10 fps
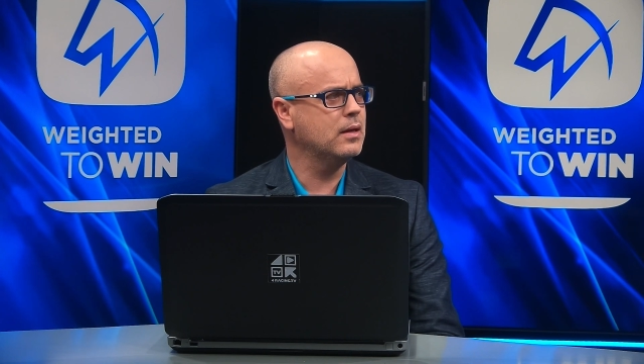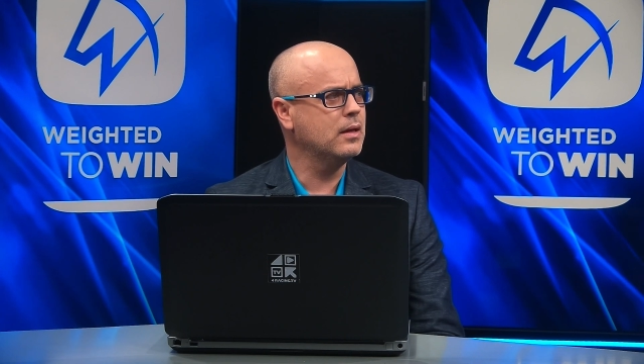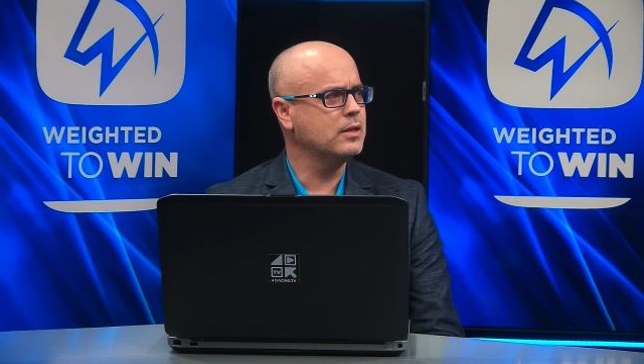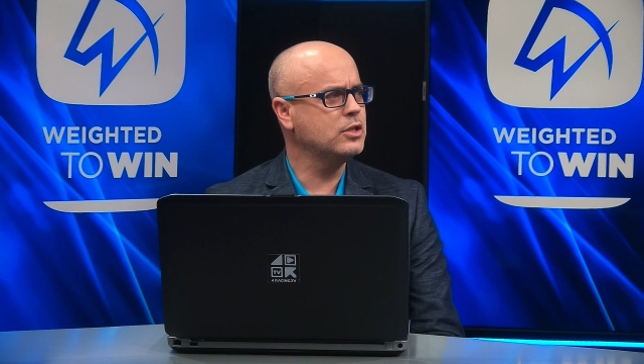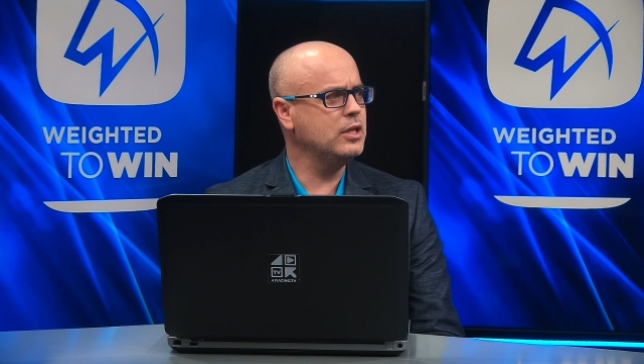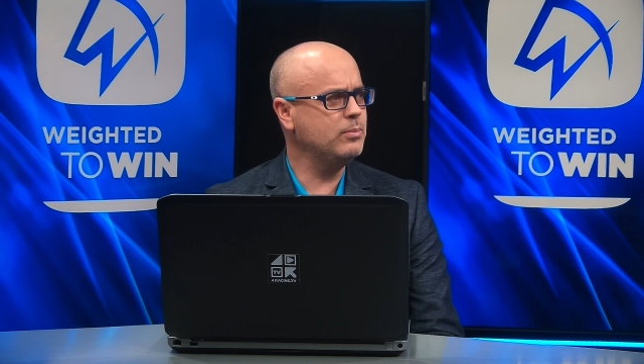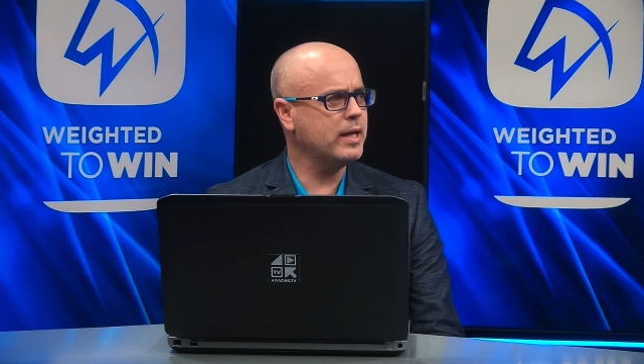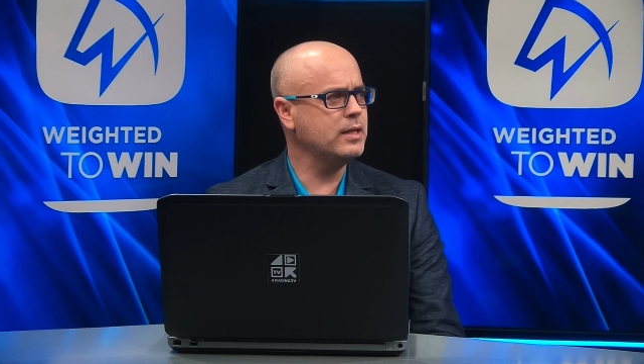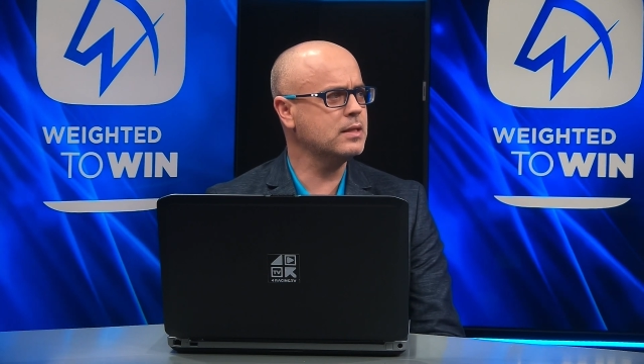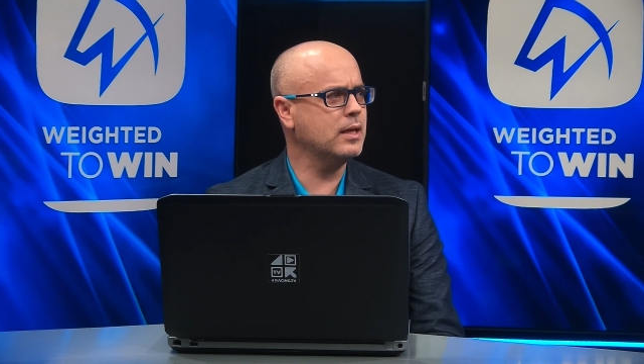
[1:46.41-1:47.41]
Yeah, right. She
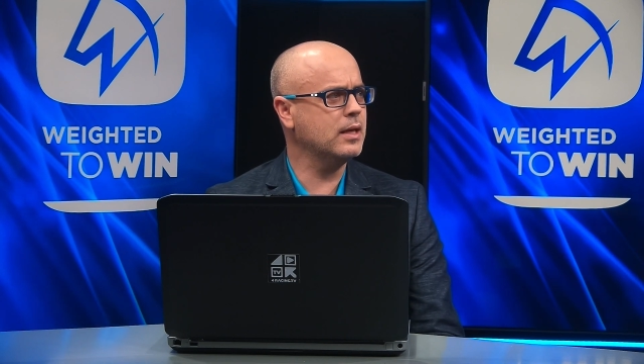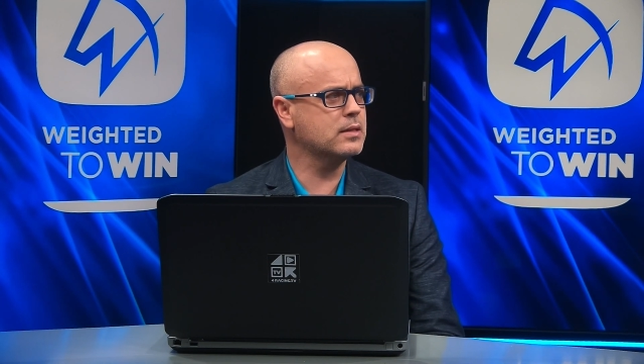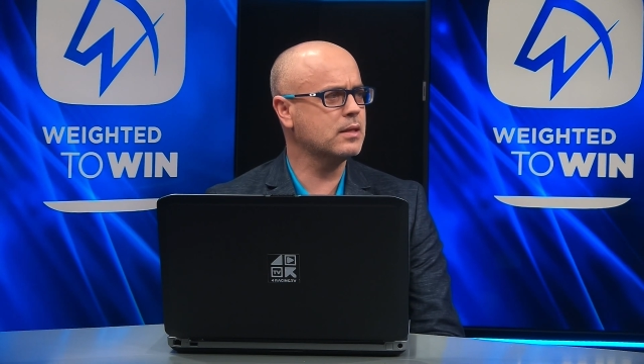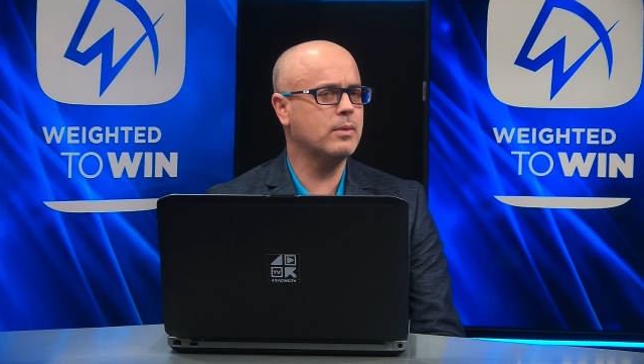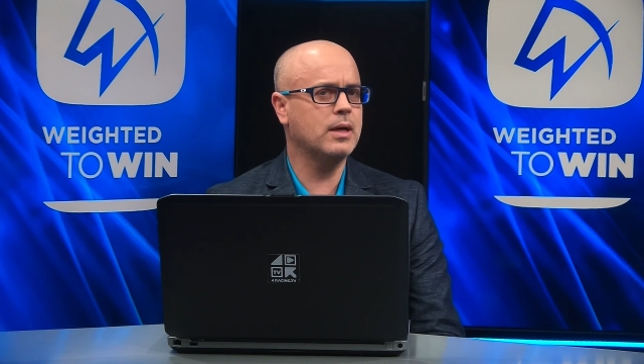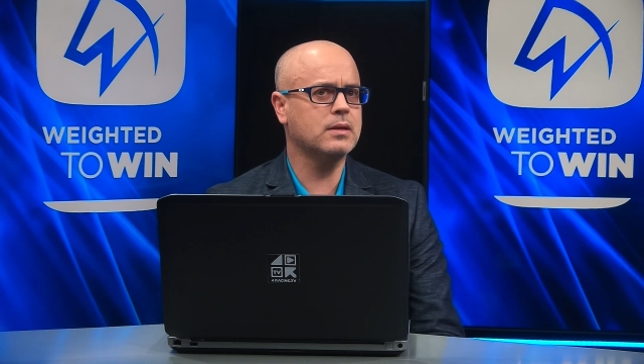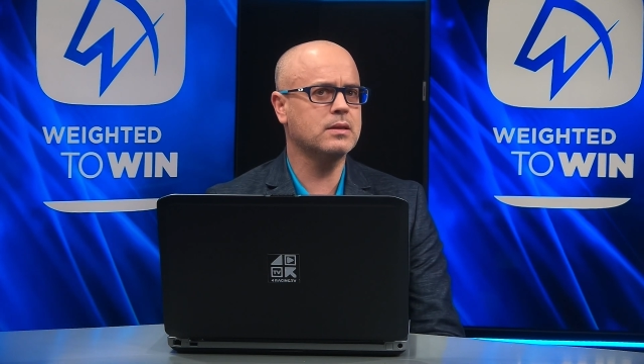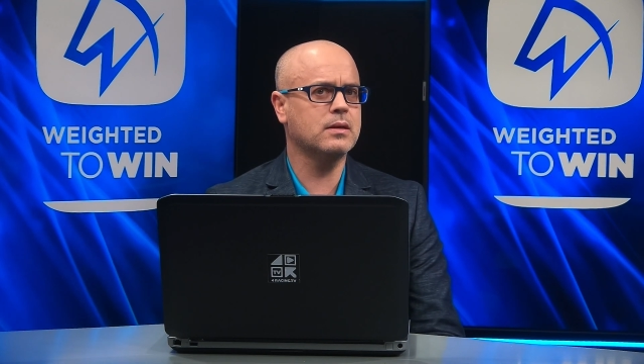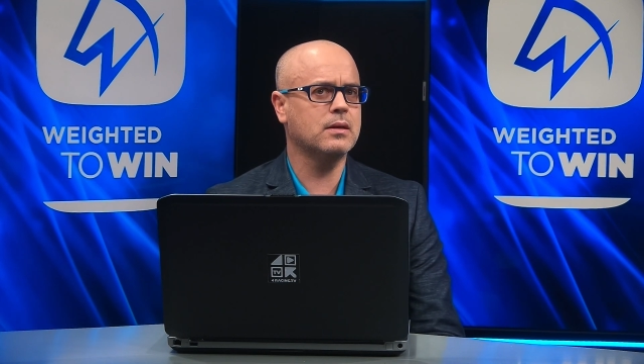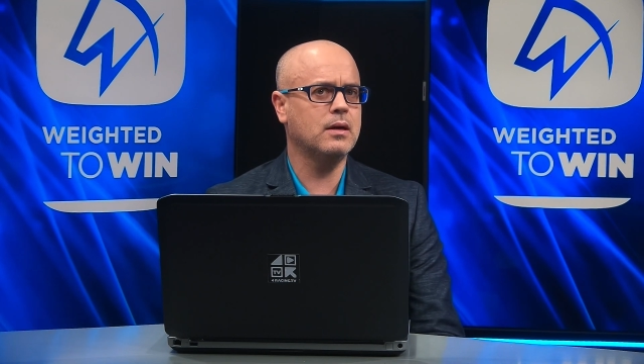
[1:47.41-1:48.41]
Third. placed next time
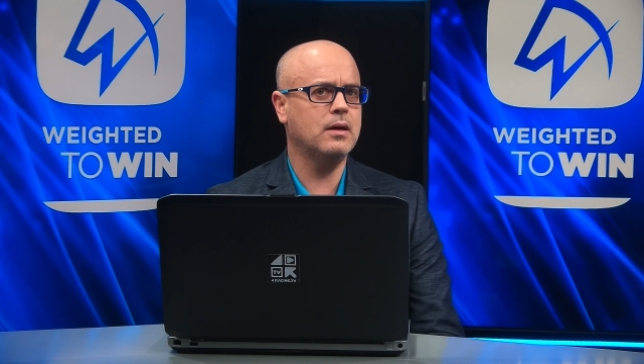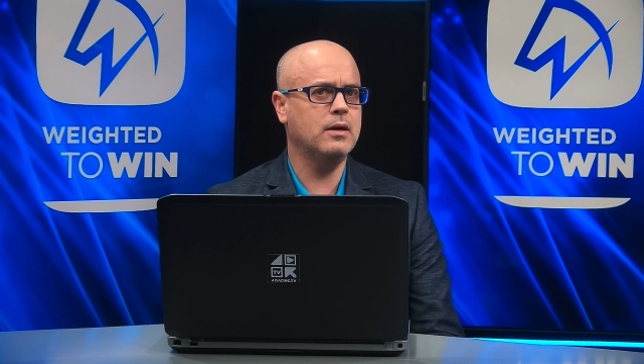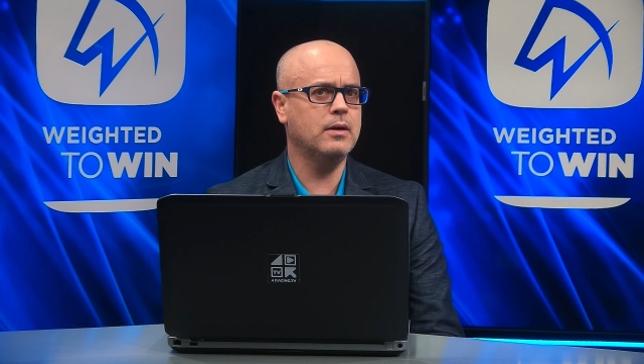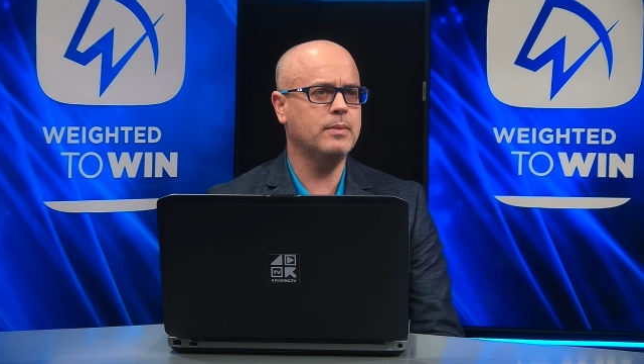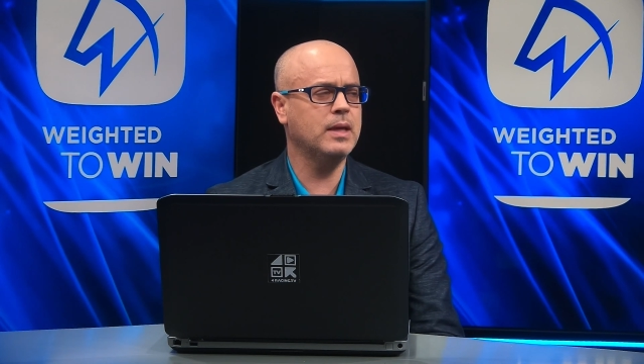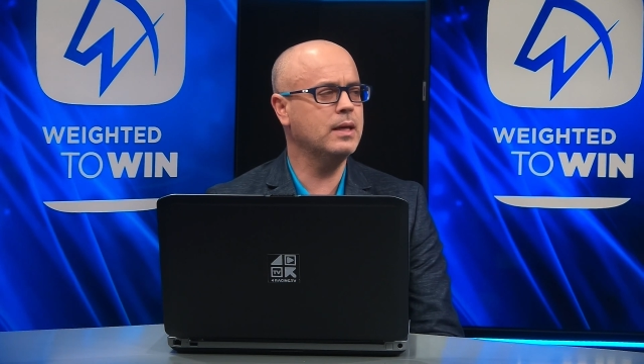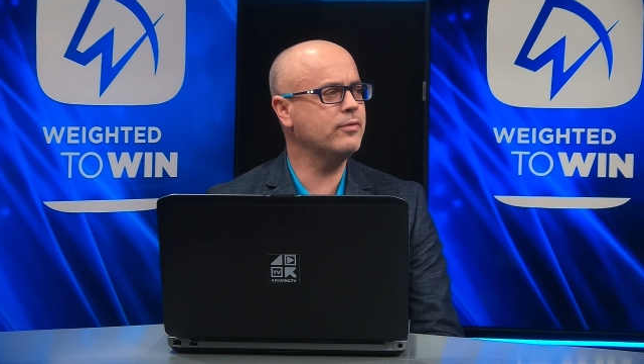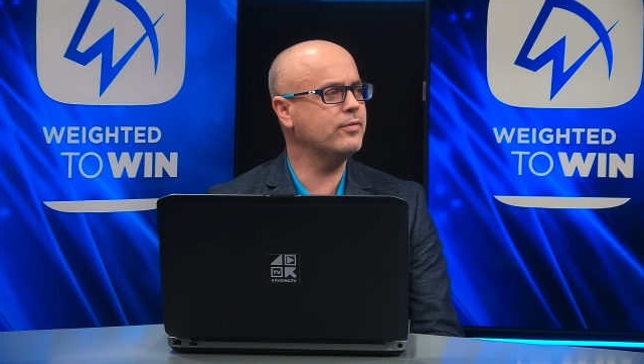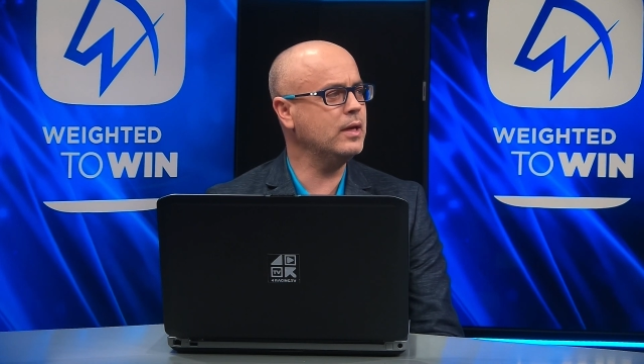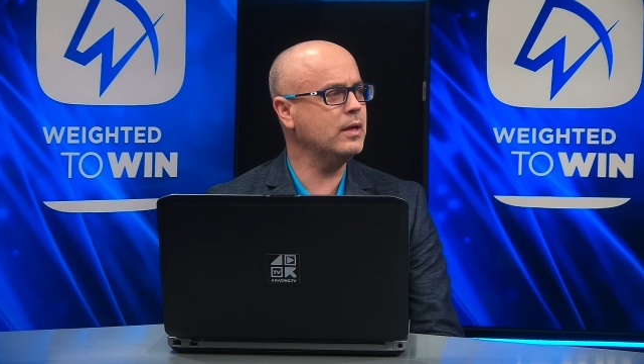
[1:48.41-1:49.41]
out. Um, so in, a